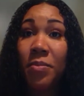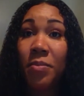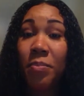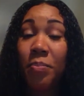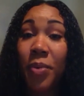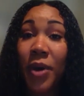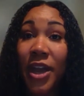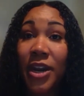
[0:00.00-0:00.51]

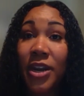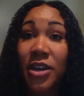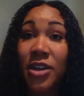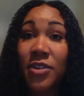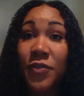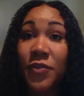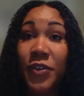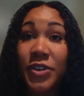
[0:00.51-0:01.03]
but
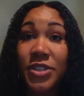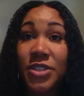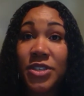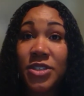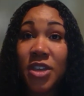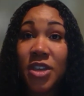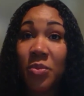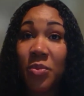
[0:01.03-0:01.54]
for
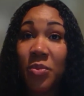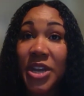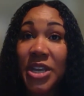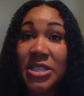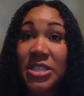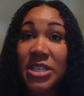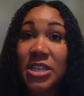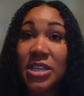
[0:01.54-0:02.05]
some
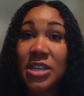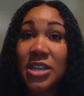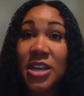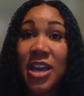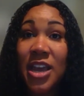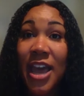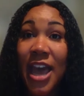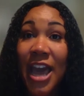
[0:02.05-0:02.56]
reason,
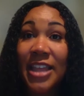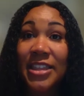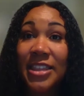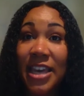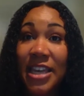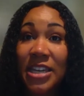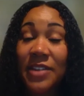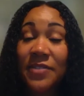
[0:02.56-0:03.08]
at the
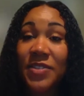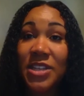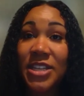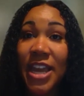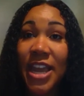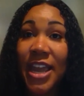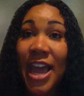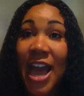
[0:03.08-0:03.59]
end of the
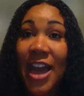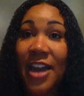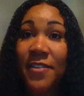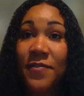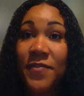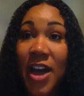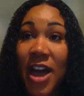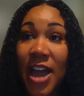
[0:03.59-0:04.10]
day, I
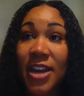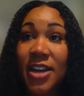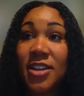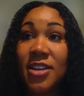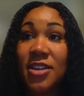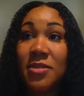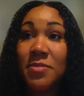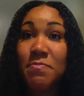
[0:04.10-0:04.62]
find
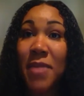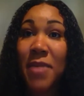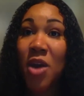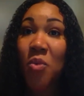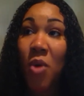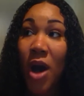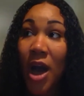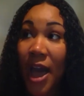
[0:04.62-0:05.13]
my
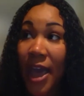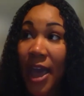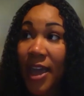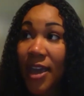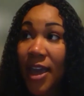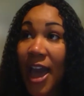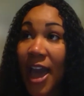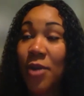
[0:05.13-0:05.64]

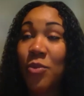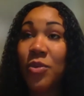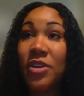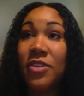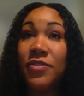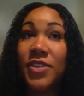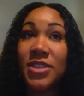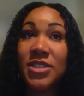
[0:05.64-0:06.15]
why, I
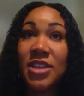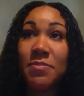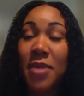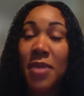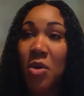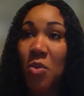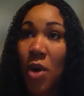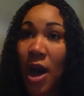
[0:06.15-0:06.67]
revisit my
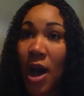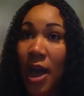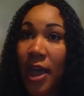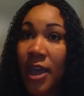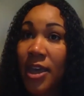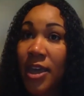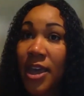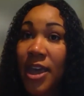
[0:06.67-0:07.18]

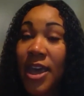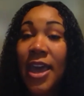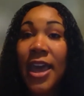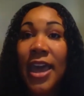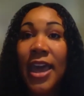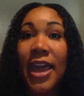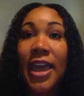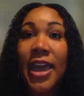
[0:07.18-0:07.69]
why,
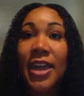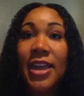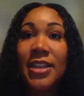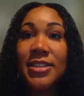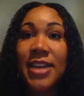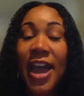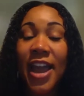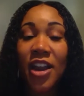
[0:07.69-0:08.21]
and
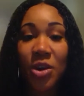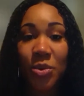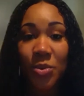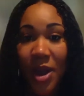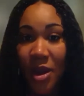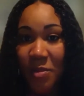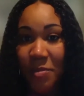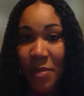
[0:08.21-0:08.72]
I
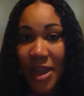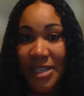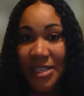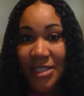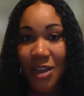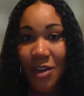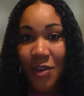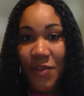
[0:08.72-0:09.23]
ground
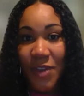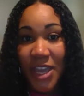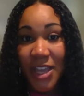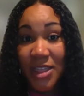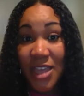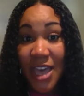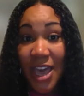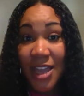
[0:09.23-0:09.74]
myself in
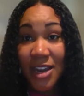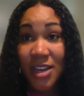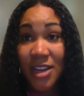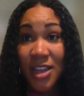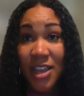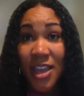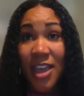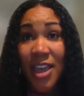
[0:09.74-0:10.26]
that.
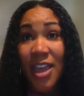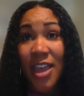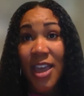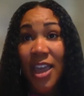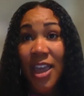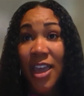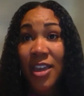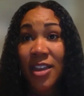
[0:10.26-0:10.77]

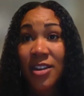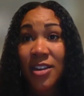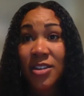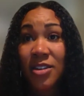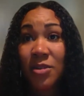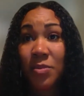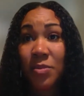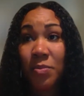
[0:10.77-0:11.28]
And
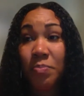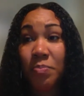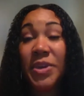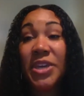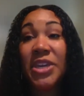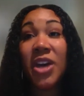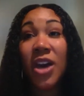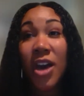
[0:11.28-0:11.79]

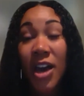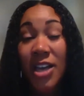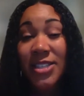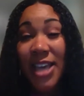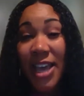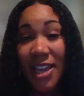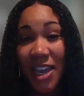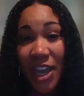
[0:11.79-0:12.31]
because
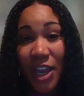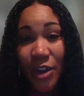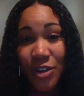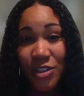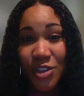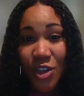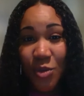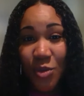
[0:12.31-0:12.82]
I care
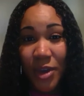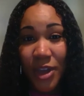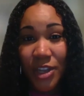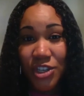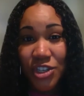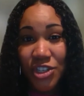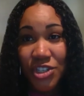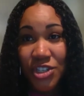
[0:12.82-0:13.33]
so
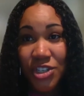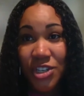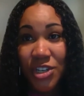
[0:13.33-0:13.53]
much,